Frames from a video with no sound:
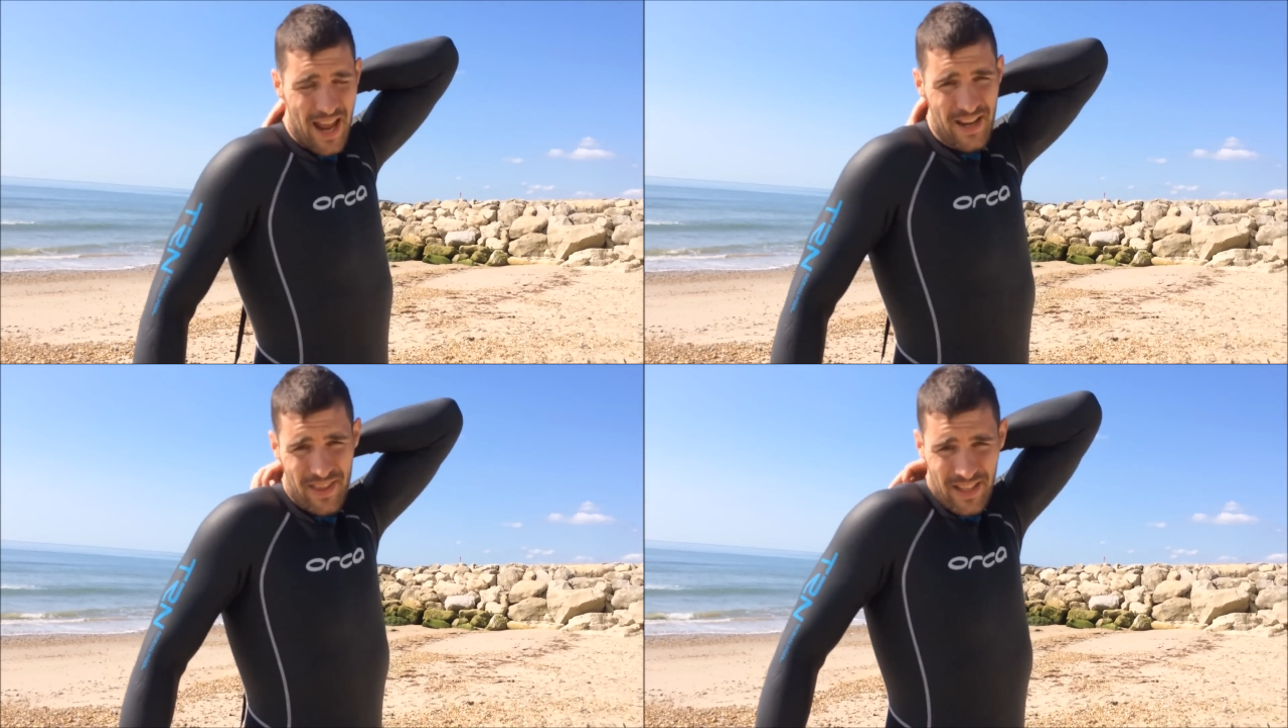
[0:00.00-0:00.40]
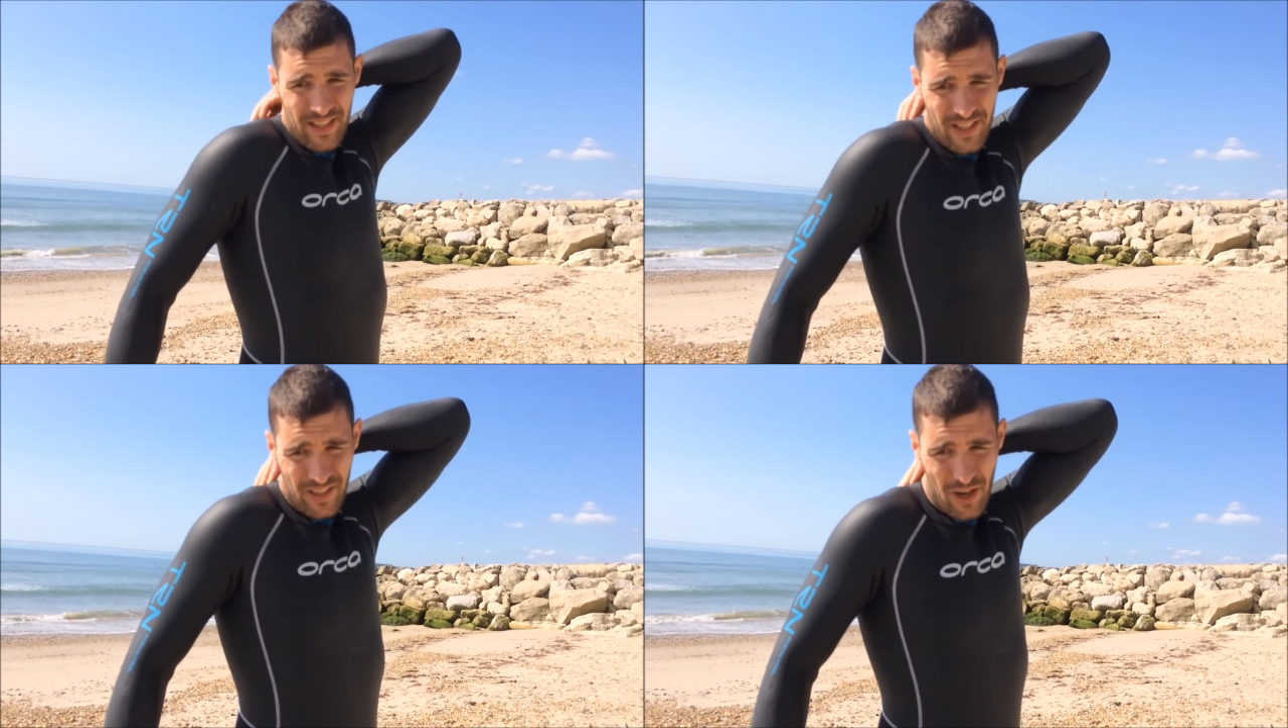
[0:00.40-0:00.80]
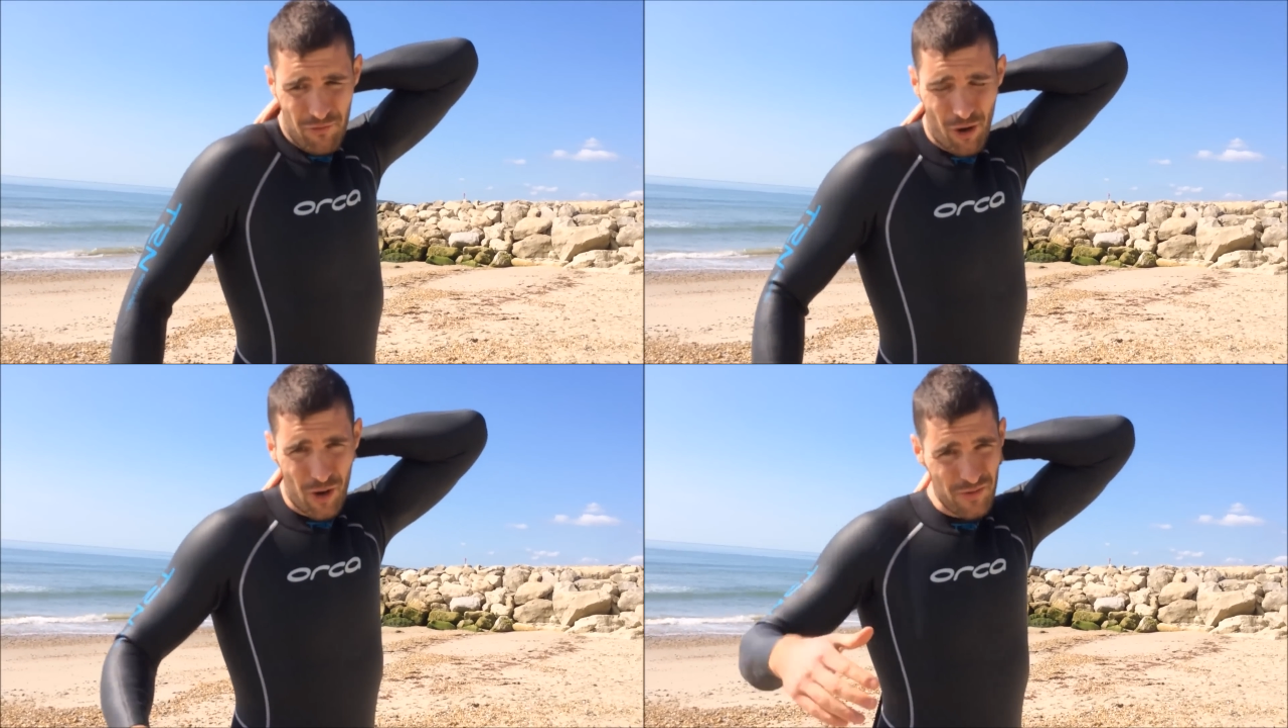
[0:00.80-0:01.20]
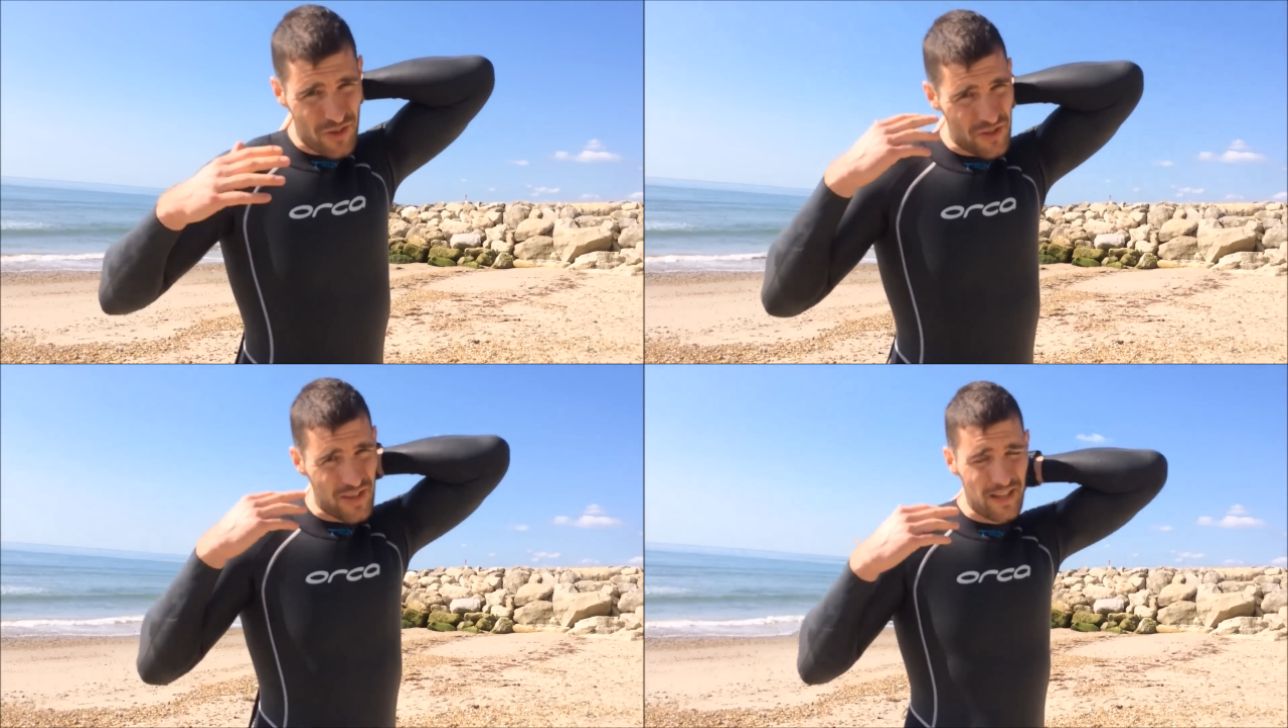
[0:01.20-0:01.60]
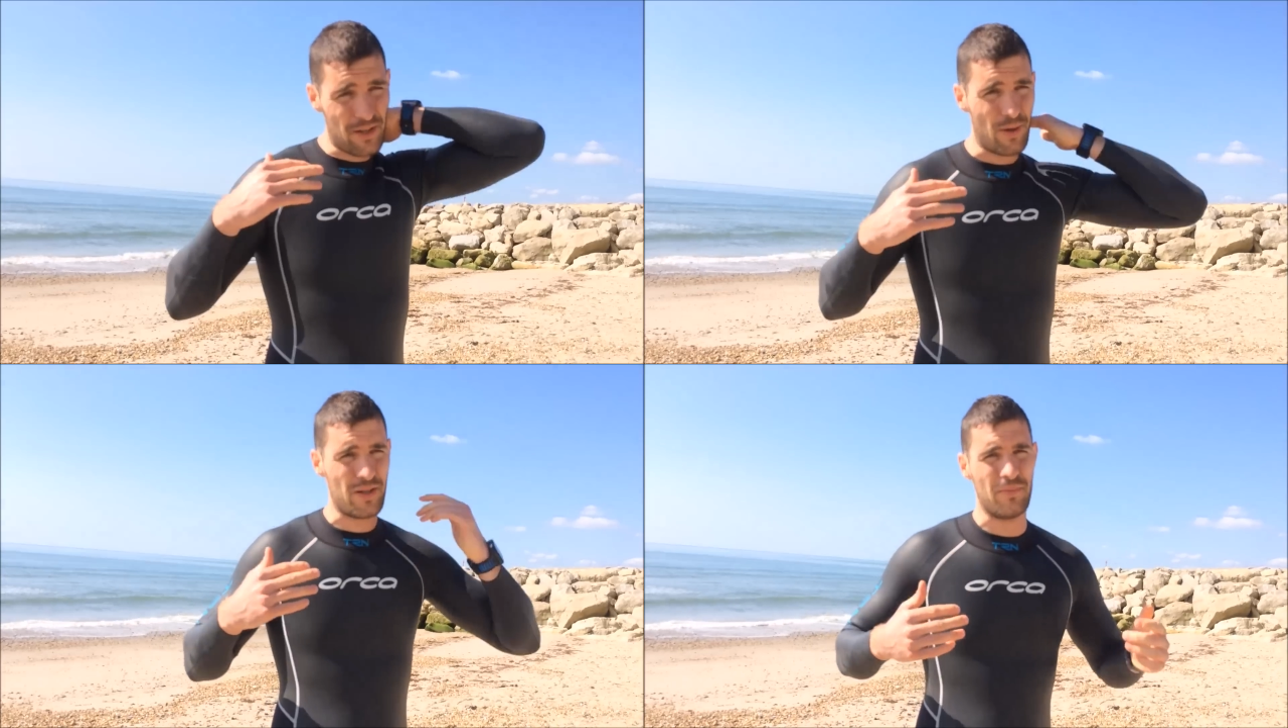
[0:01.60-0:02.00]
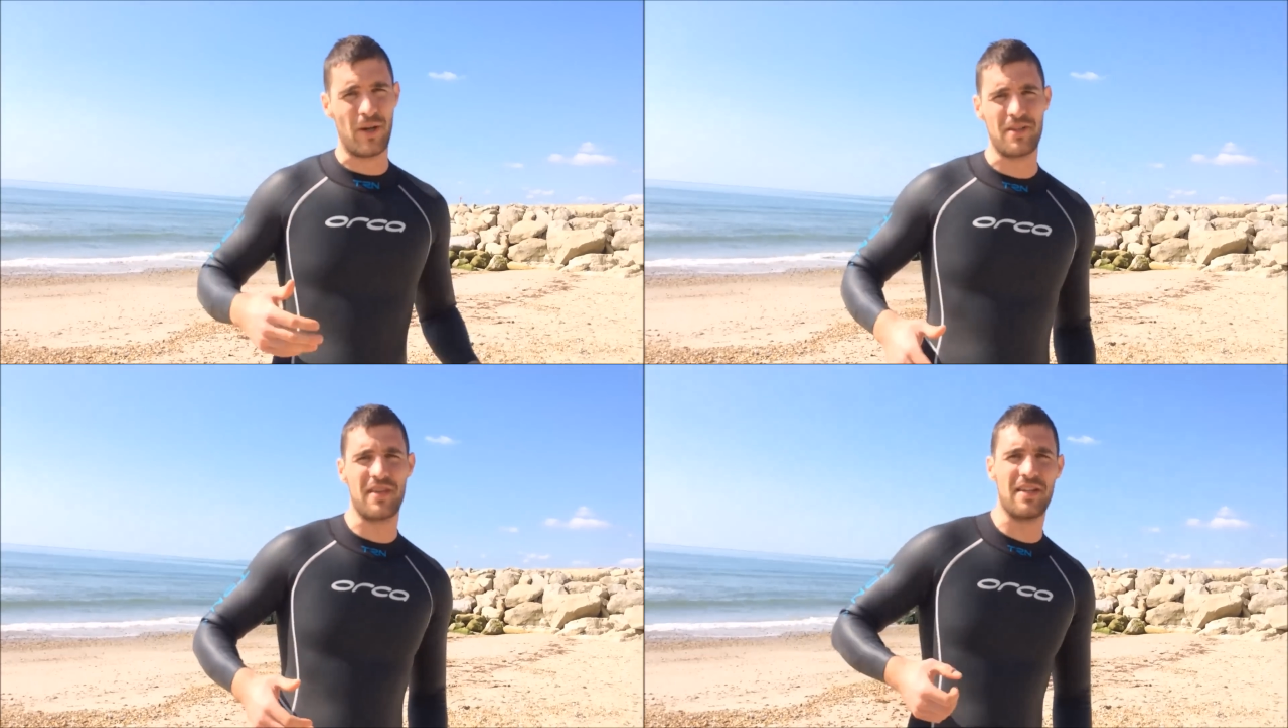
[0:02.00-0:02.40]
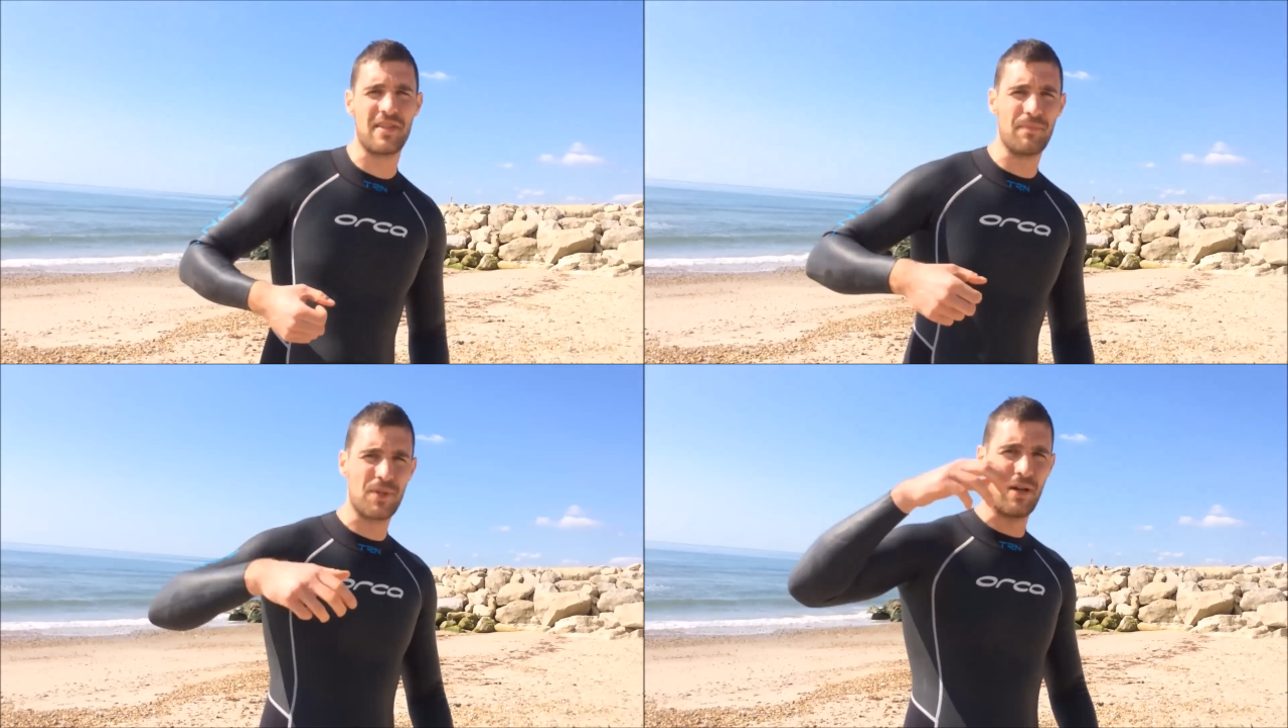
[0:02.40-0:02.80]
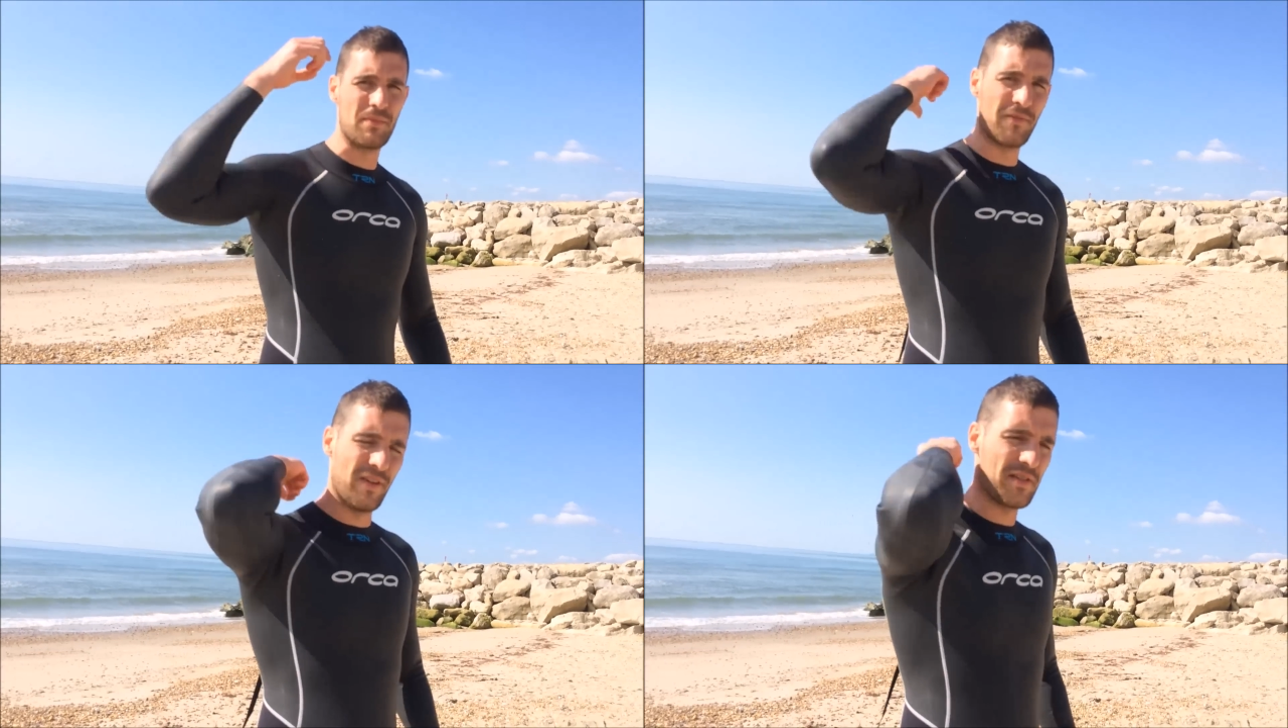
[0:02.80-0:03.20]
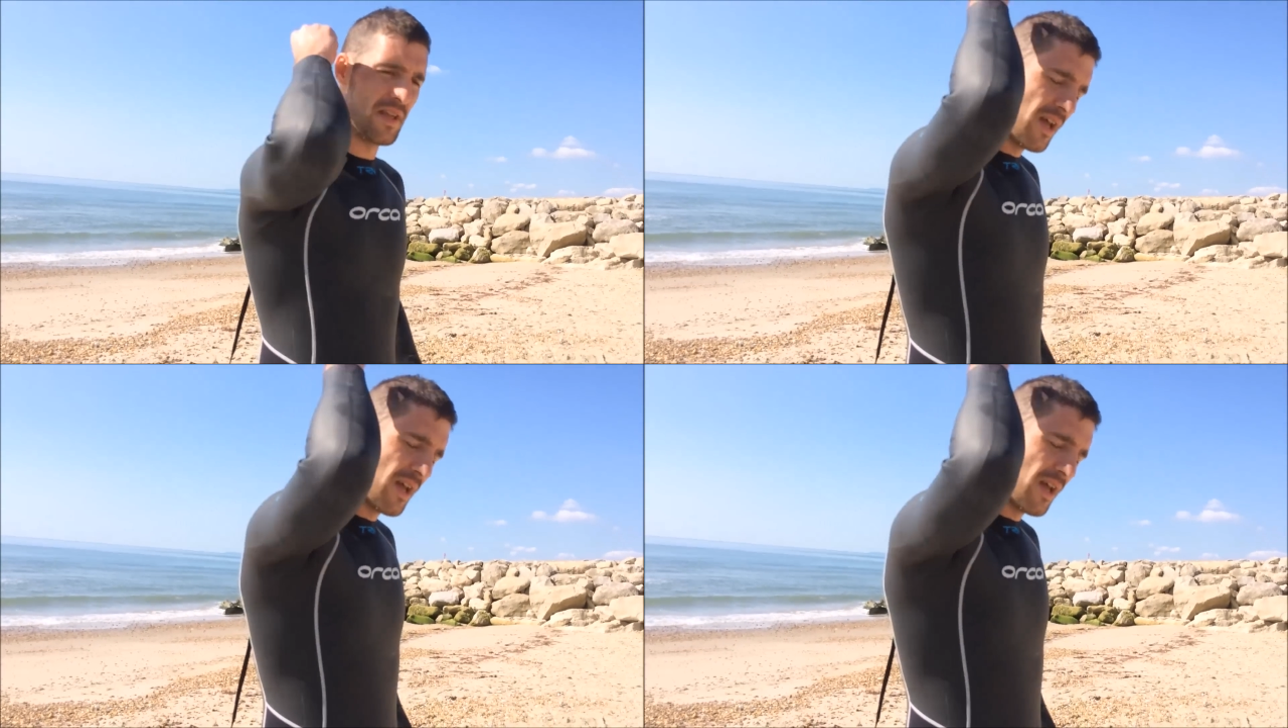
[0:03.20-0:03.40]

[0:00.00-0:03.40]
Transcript: anything that can go wrong just take you out of your mindset. Sometimes if it's